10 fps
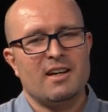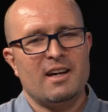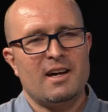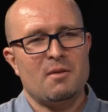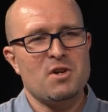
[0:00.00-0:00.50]

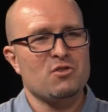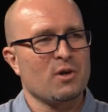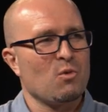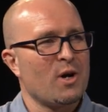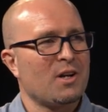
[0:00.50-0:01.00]

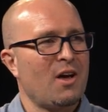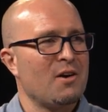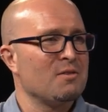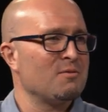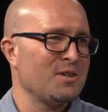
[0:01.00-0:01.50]
measuring
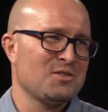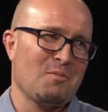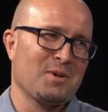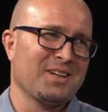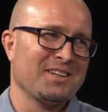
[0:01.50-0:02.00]
workload, very
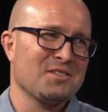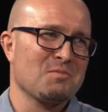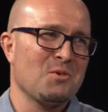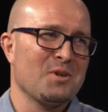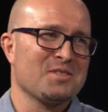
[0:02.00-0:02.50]
topical at this
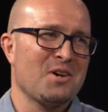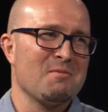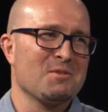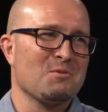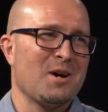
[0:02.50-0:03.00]
point in
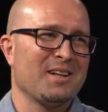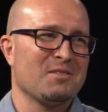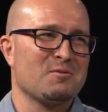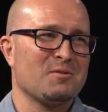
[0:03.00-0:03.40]
time as well.